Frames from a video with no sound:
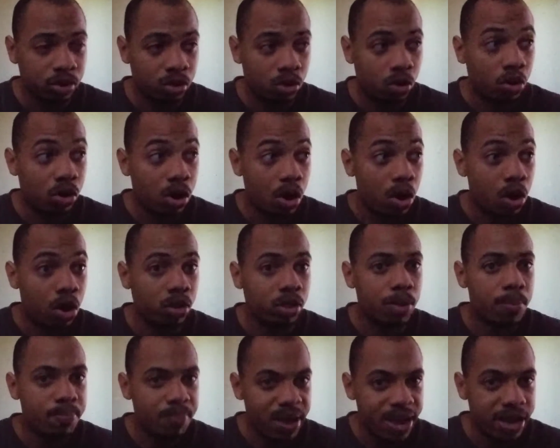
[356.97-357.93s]
or all the
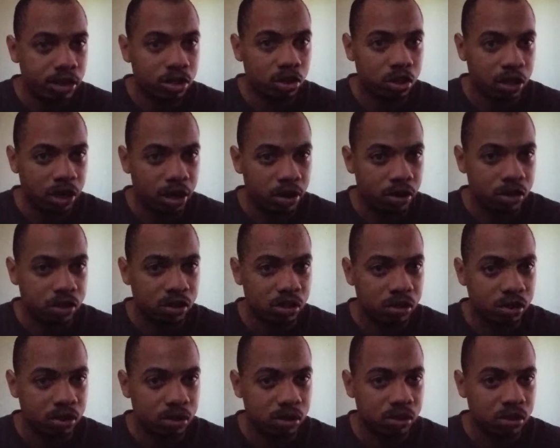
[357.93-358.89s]
major
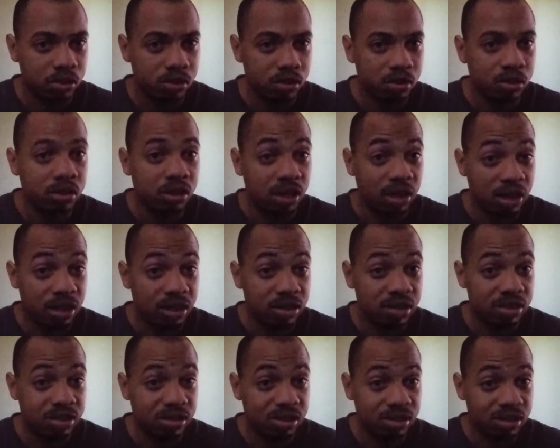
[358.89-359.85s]
characters in
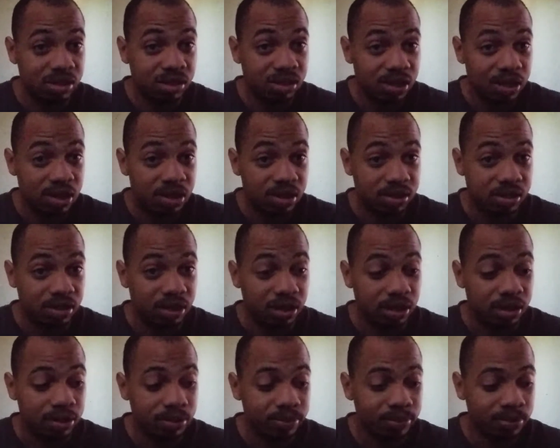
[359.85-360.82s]
this
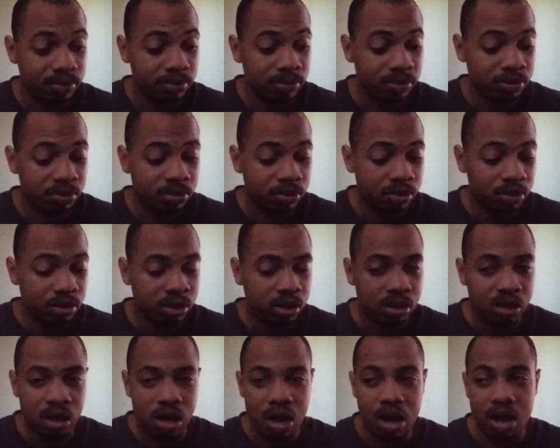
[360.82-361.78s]
DLC.
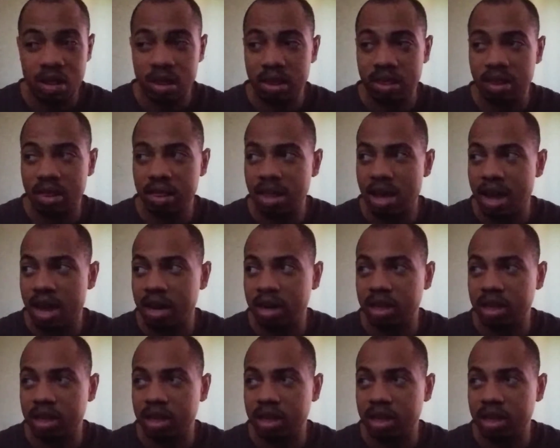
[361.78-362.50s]
Other than that,